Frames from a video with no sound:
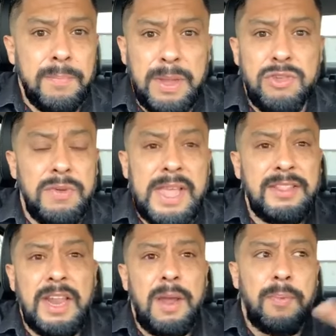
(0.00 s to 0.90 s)
But you
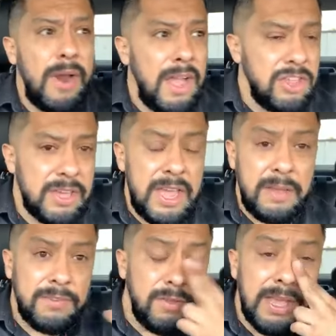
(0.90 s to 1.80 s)
get the LeBron
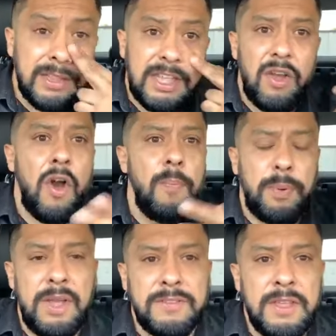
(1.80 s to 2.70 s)
James, you get the
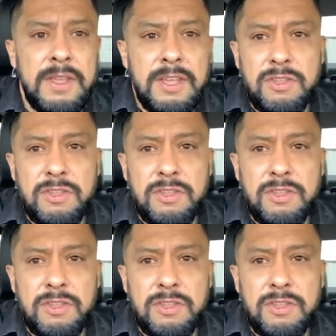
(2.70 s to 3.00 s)
Oprahs,